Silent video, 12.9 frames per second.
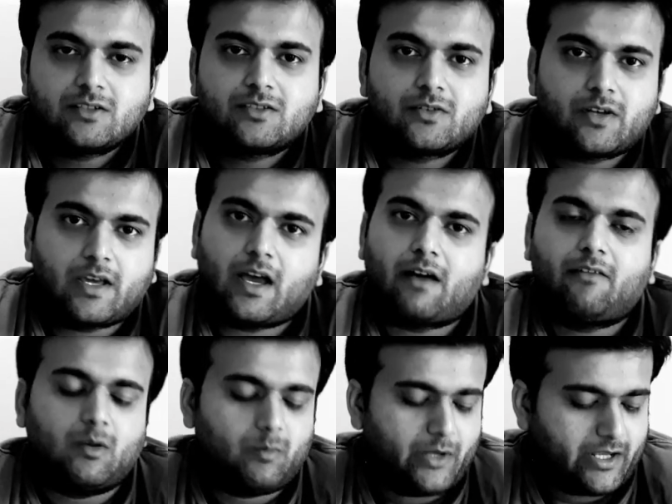Today I
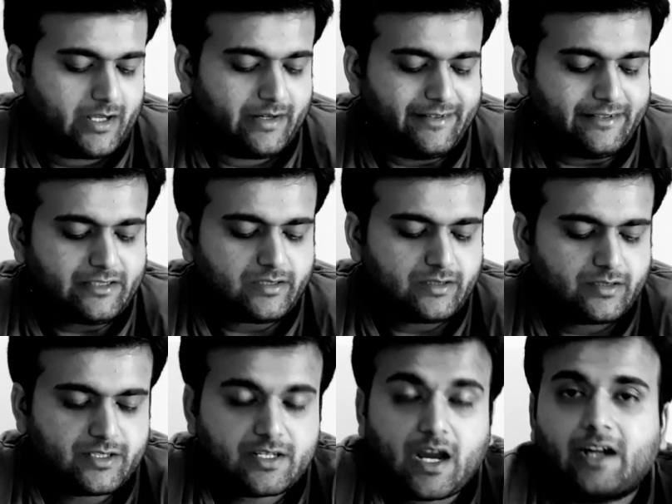will be
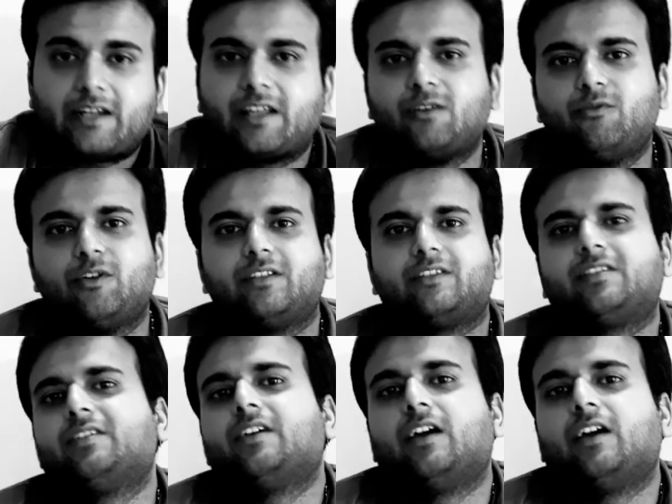starting with